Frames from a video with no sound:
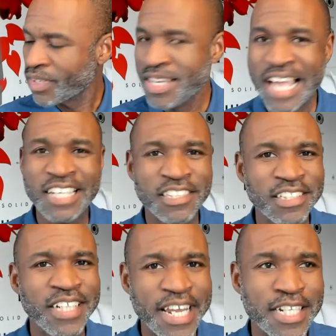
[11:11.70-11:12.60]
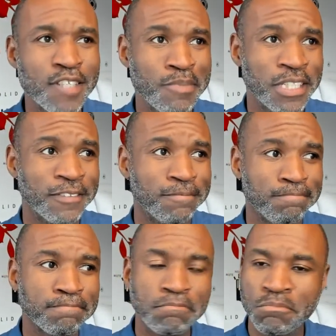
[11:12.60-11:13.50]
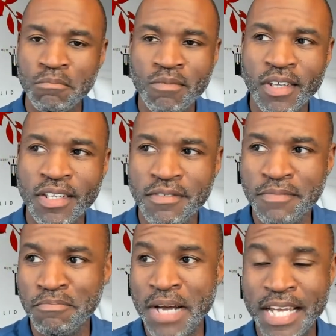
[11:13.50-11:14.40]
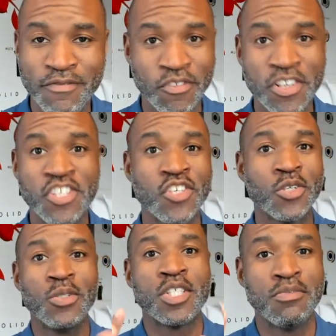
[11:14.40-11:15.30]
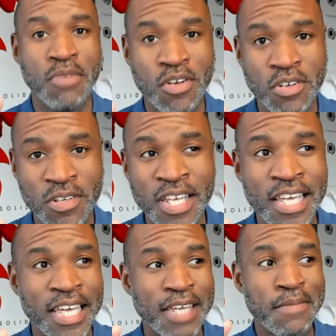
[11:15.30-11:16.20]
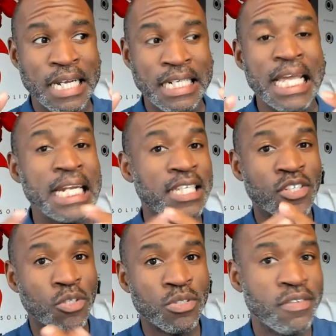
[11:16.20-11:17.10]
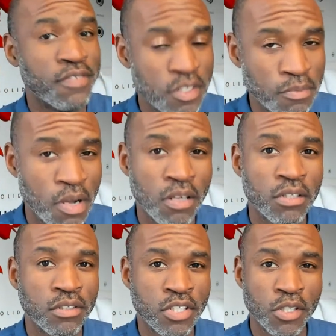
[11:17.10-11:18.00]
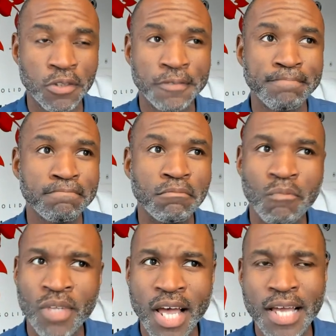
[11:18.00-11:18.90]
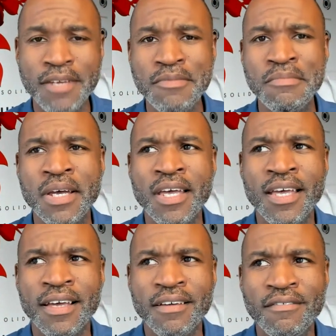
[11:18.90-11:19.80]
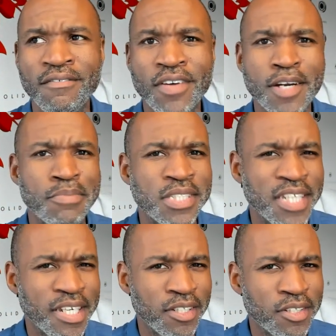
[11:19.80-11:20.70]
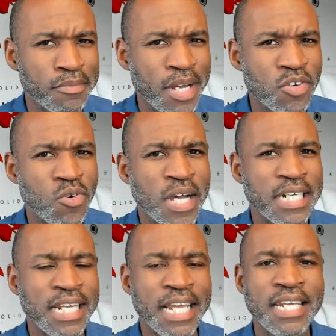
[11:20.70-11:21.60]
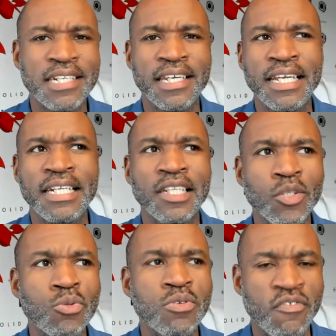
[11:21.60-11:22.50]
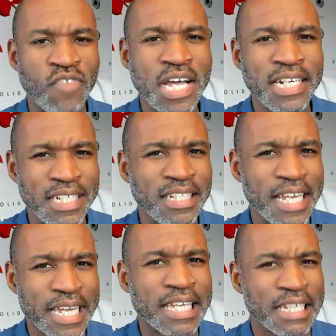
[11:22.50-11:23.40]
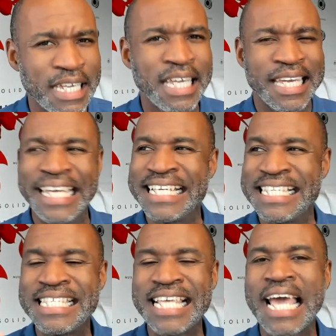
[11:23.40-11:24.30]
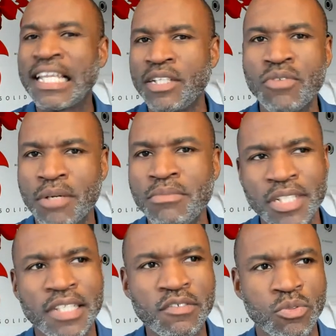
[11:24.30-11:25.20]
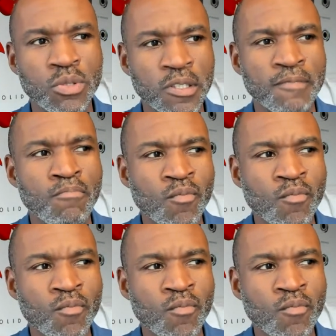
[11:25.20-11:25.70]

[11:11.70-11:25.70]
I could date, but my friend circle is small and my dating circle is even smaller. So I'm very particular about who I date. And in lieu of finding like exactly what I'm looking for,